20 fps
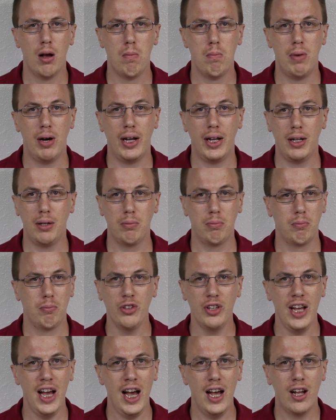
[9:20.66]
But, so
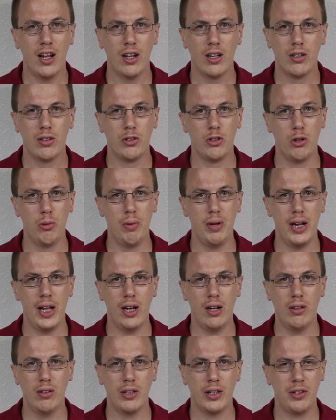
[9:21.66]
yeah, Noob,
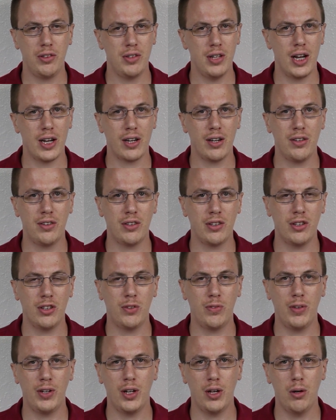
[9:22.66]
he's not going to see
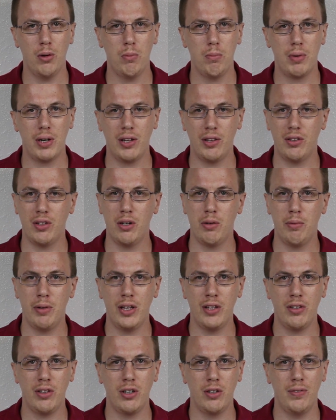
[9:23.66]
this video, but he's an
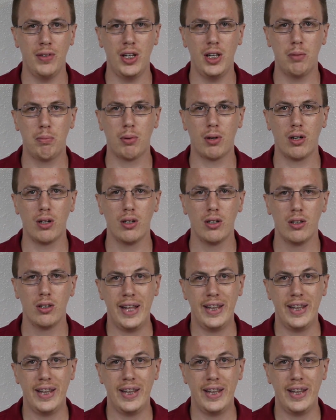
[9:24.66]
amazing developer.